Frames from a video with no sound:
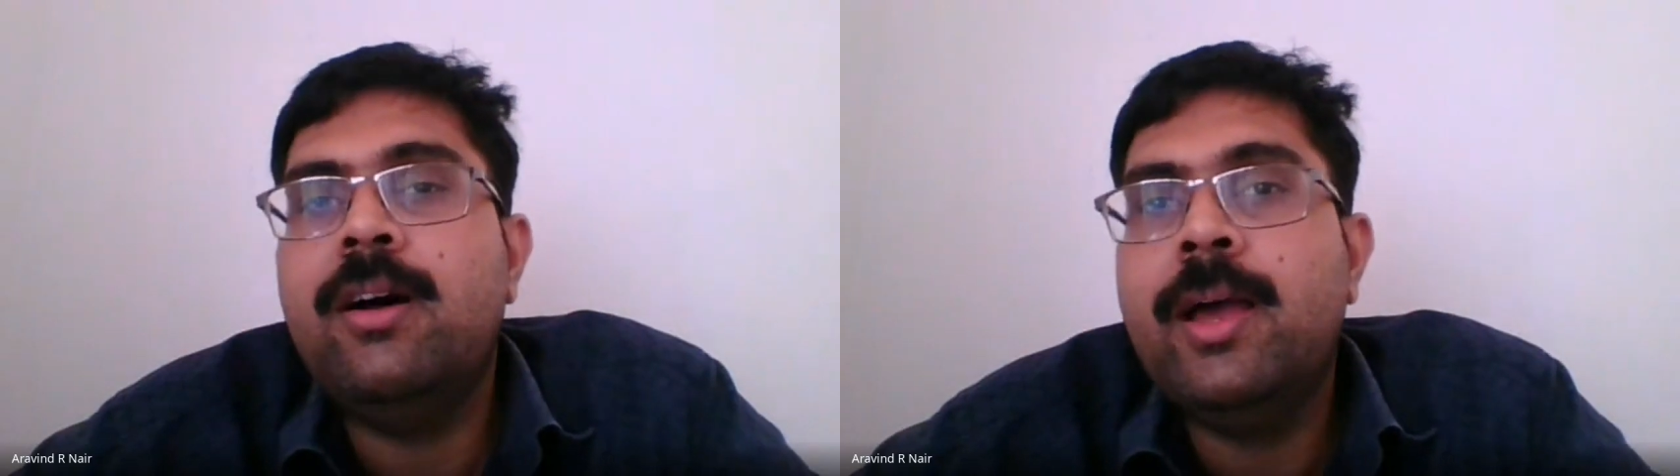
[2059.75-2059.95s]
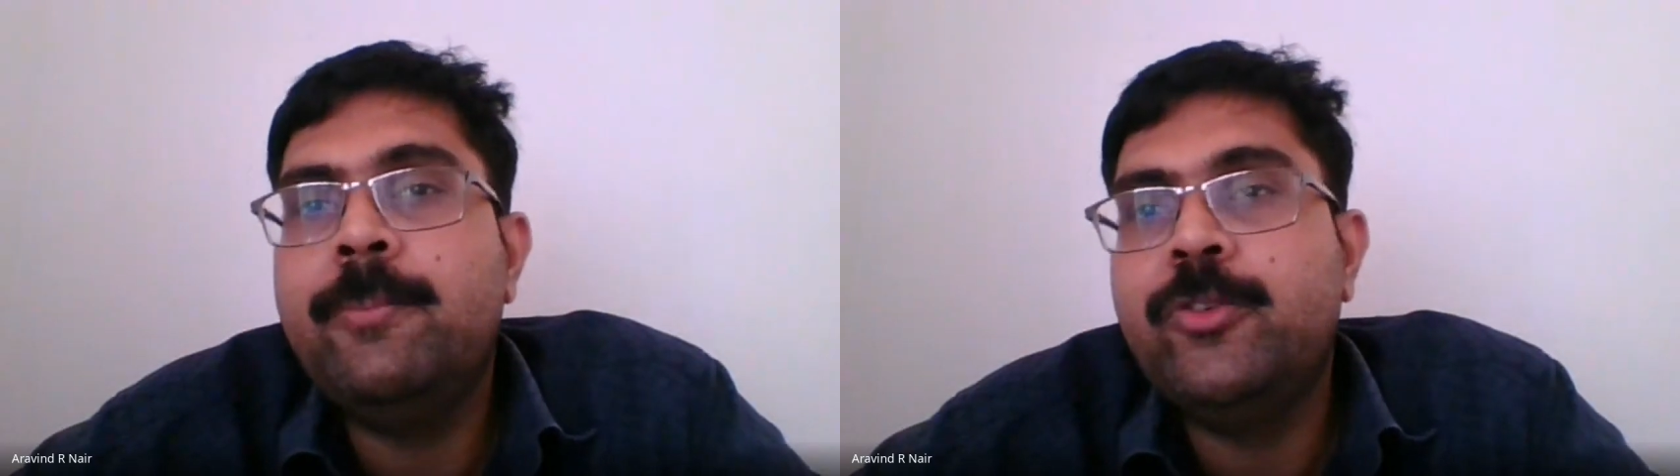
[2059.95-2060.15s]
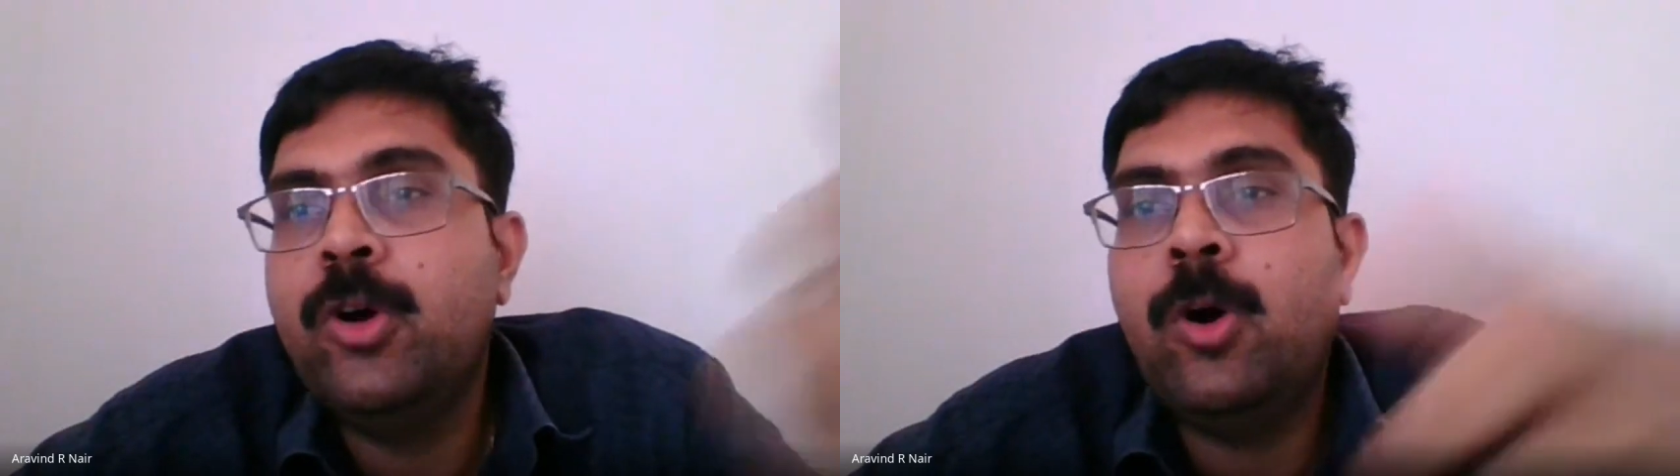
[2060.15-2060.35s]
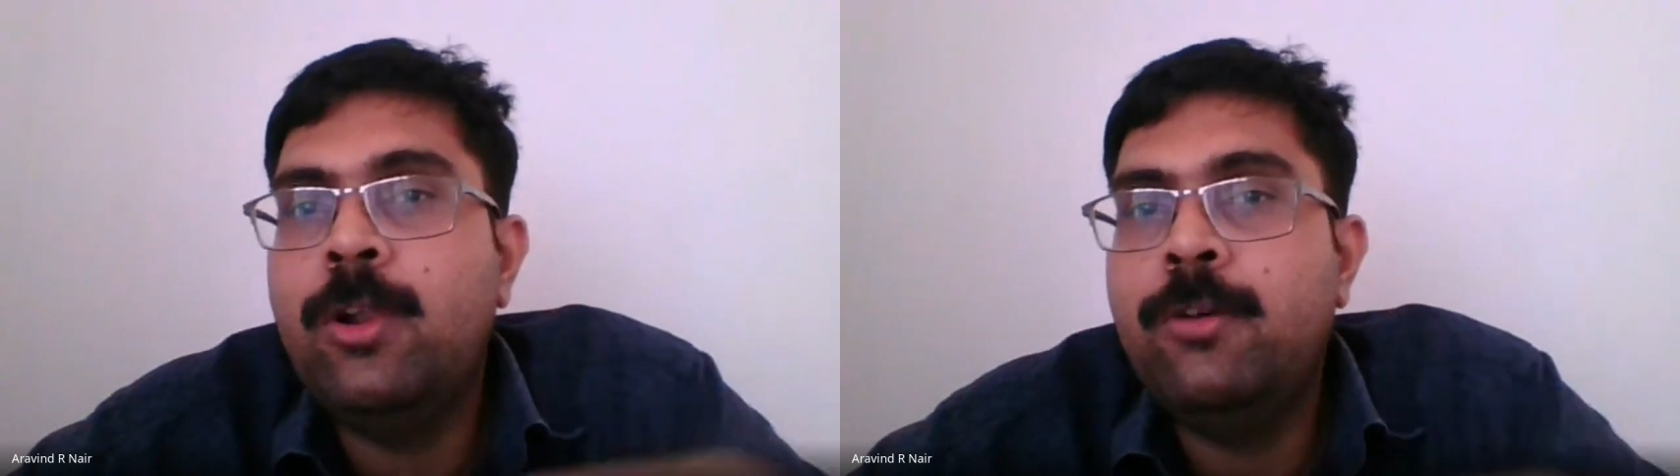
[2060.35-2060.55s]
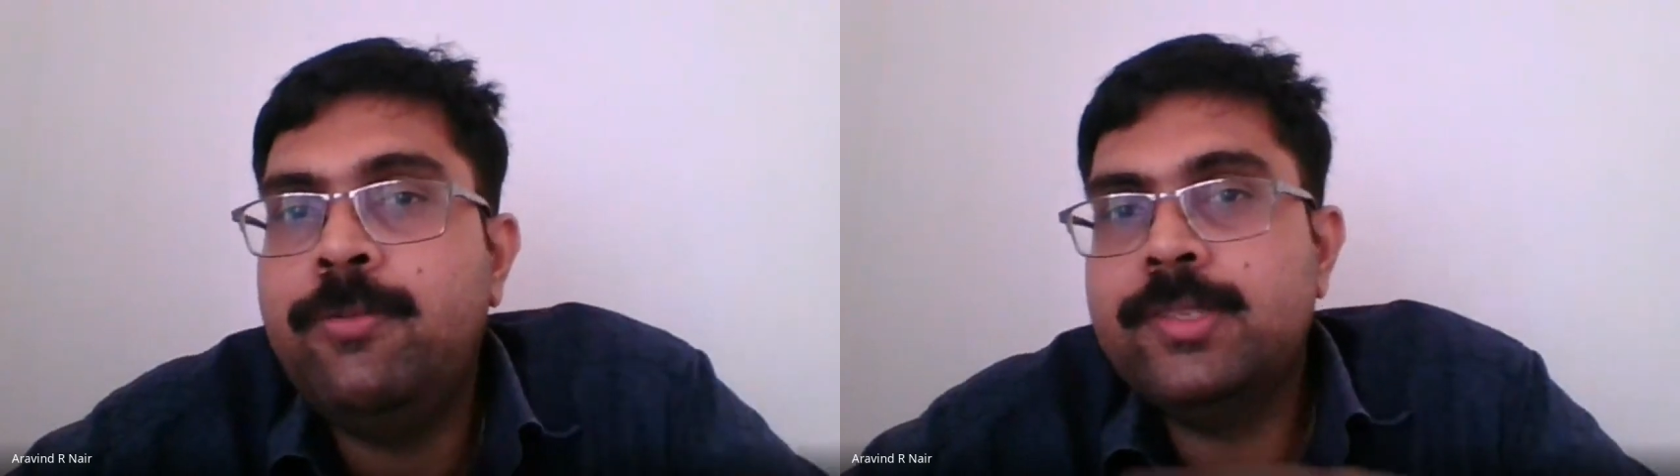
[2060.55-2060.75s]
I'm
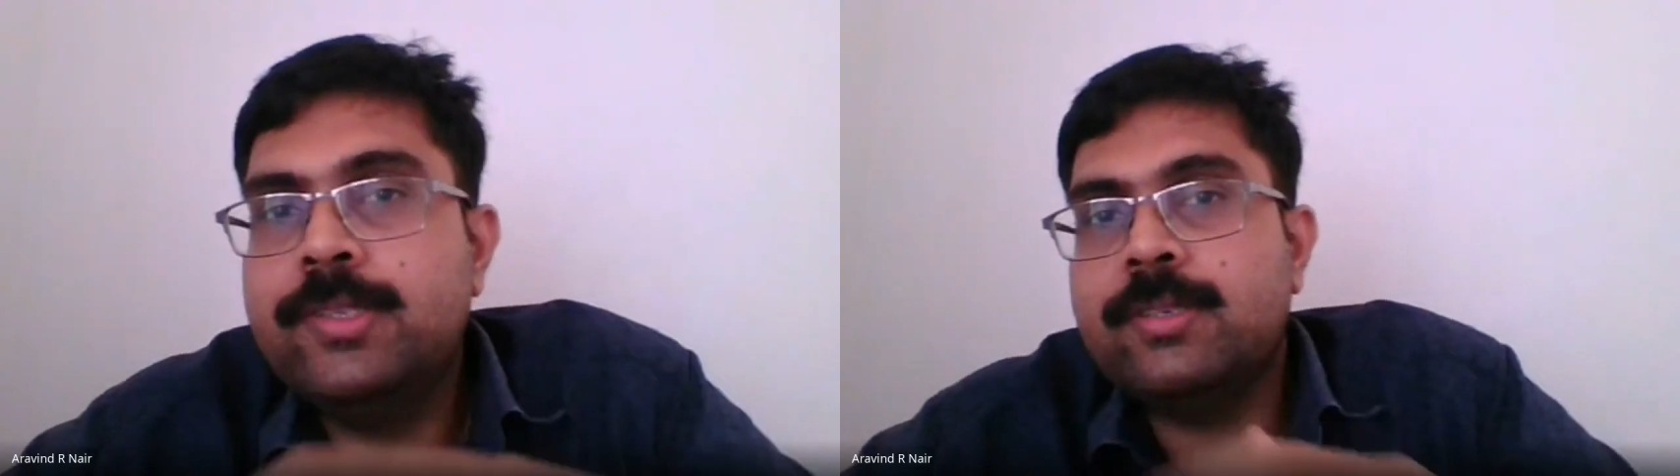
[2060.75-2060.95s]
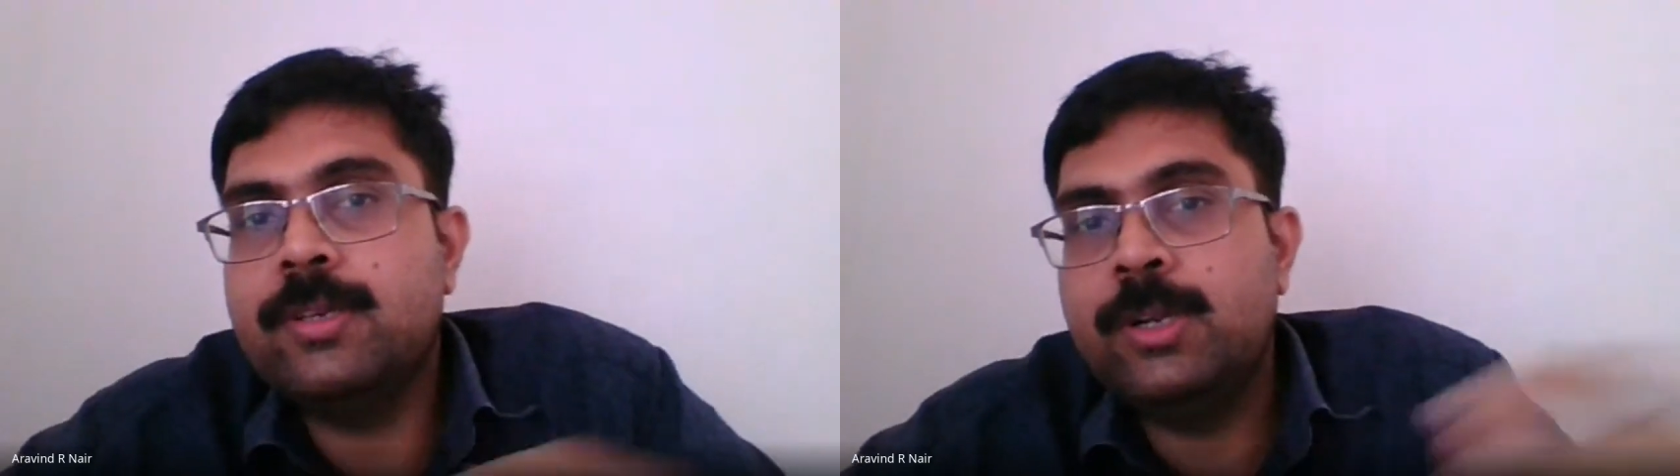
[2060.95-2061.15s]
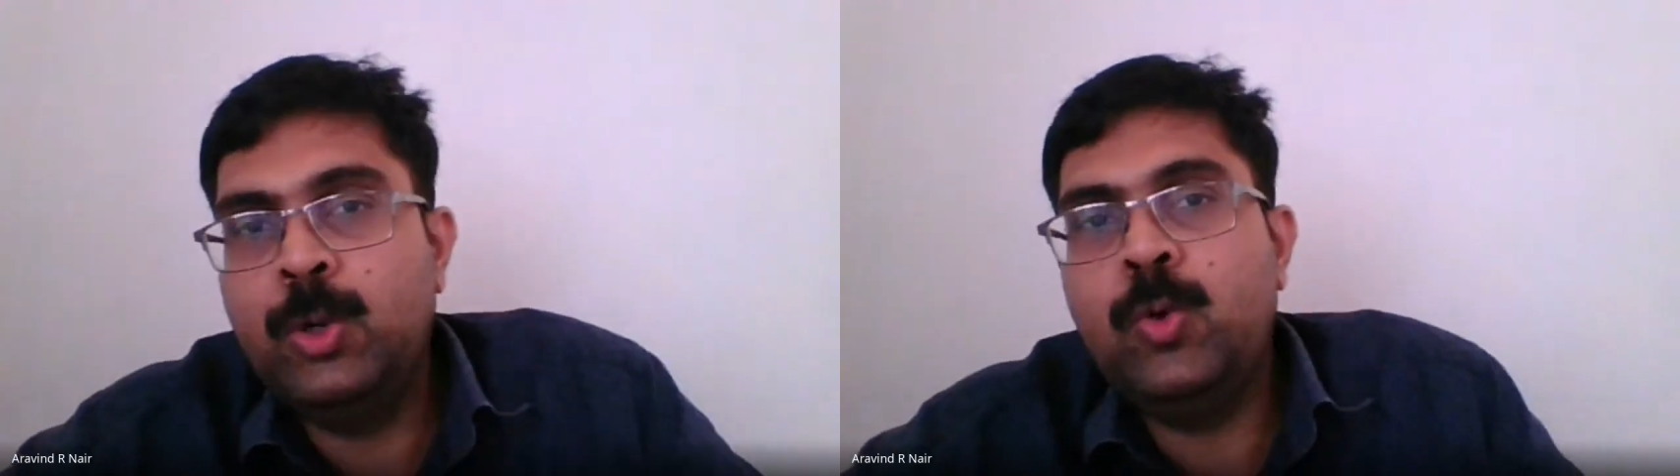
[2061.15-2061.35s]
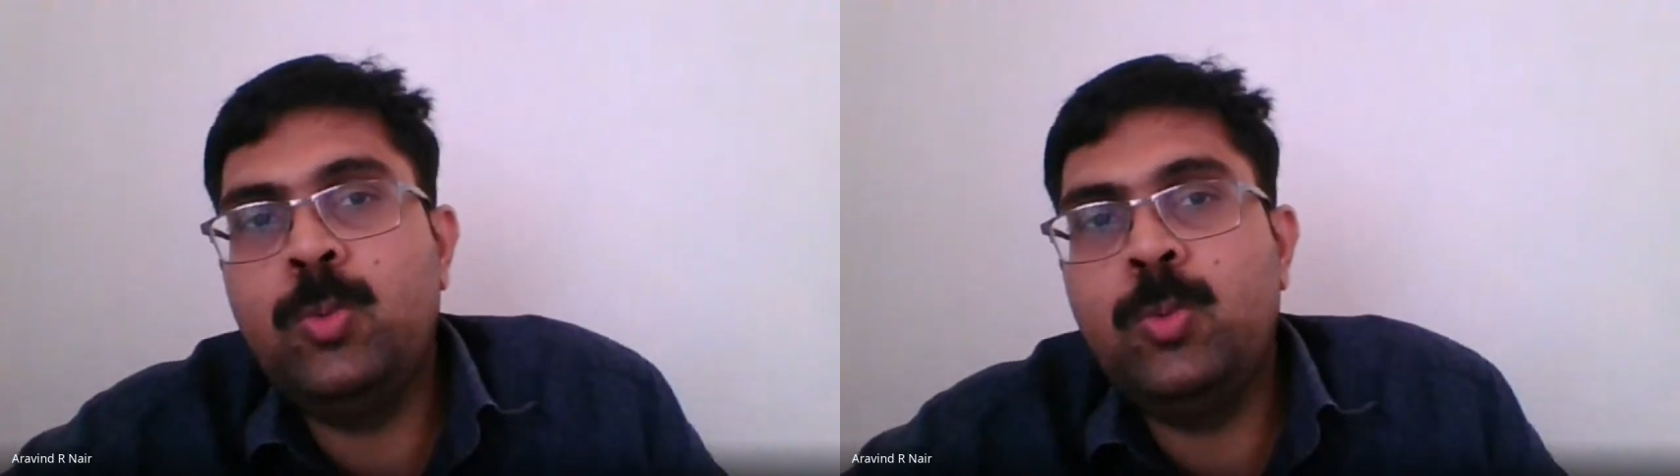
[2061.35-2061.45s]
sure all of us